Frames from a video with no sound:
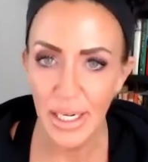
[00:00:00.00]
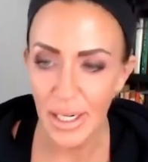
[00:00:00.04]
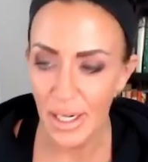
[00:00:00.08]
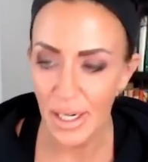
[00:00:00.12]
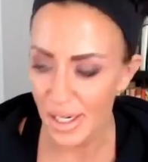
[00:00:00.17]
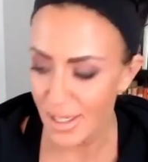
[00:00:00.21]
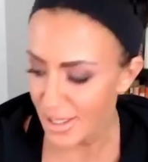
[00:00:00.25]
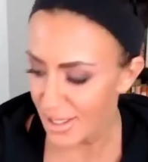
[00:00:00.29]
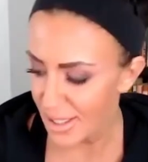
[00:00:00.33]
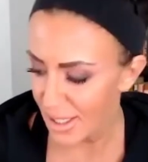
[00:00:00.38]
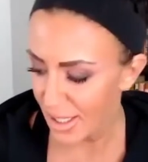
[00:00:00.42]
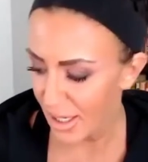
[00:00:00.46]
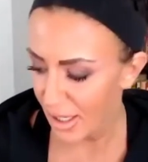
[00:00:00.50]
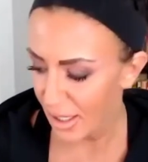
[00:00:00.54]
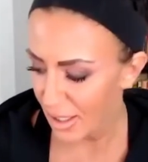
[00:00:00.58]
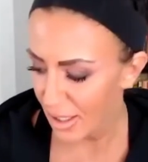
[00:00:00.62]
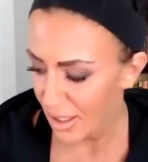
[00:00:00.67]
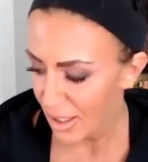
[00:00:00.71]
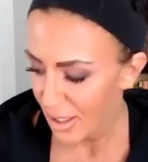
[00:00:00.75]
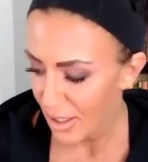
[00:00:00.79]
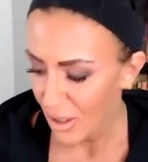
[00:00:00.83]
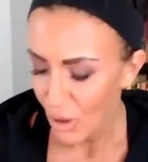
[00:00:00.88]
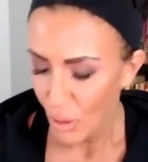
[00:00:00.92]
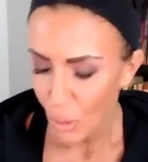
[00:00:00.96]
I said,
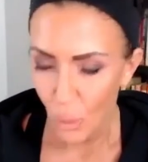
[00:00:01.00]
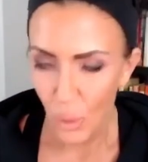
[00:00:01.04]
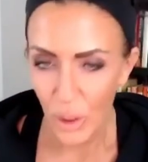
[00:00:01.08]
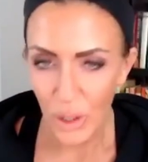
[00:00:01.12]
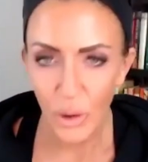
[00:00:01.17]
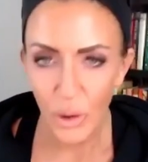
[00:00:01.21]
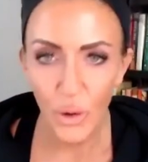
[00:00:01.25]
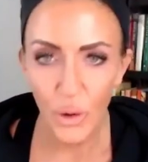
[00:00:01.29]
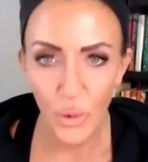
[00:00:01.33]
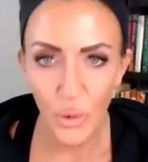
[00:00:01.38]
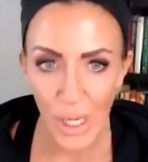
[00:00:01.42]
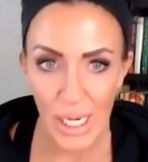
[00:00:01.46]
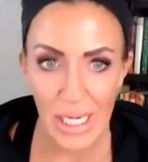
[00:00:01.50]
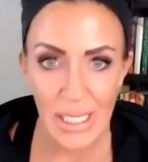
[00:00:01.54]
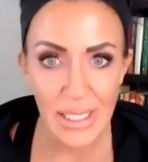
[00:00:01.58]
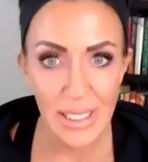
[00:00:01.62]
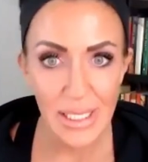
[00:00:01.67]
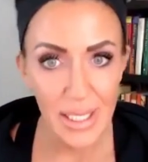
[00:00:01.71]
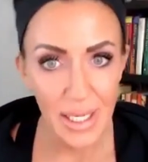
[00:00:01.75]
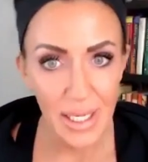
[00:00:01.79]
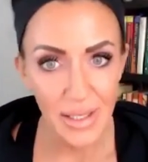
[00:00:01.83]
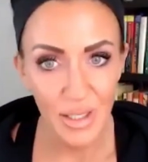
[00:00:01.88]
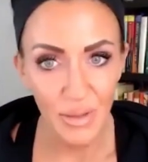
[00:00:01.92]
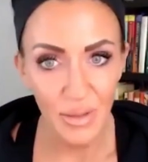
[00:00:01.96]
what a great
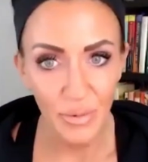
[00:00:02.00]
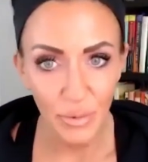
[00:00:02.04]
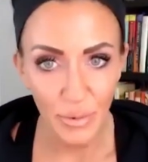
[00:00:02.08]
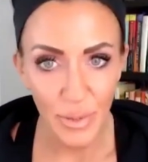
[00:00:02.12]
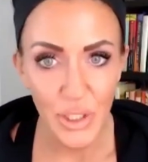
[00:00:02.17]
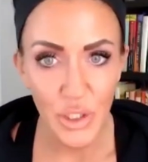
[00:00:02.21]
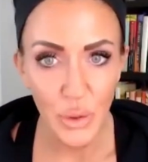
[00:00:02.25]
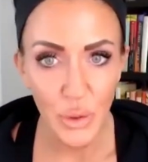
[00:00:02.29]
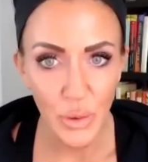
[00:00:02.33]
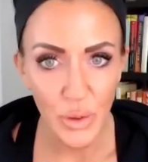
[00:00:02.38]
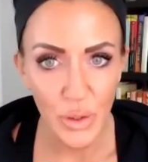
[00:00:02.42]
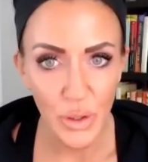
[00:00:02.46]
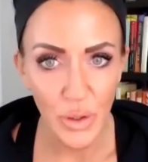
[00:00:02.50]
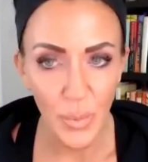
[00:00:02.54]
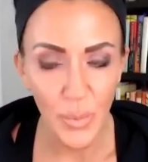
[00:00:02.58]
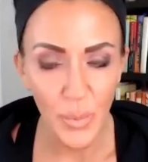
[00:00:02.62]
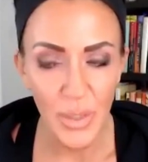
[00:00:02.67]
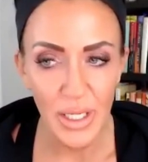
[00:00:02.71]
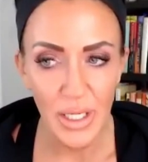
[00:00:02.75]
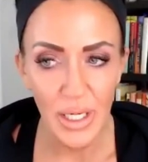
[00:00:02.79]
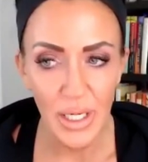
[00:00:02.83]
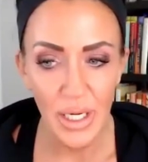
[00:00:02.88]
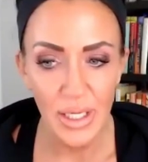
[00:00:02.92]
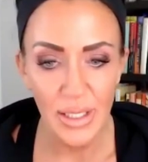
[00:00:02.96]
sense of ritual,
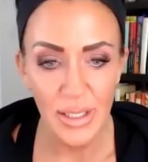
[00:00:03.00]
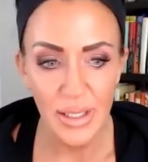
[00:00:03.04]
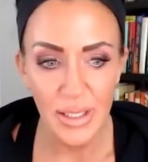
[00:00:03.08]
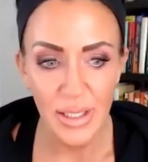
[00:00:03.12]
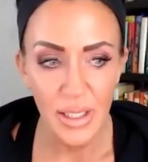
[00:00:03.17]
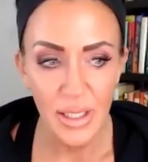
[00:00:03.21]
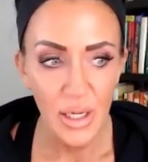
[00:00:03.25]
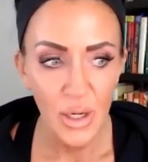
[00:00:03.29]
because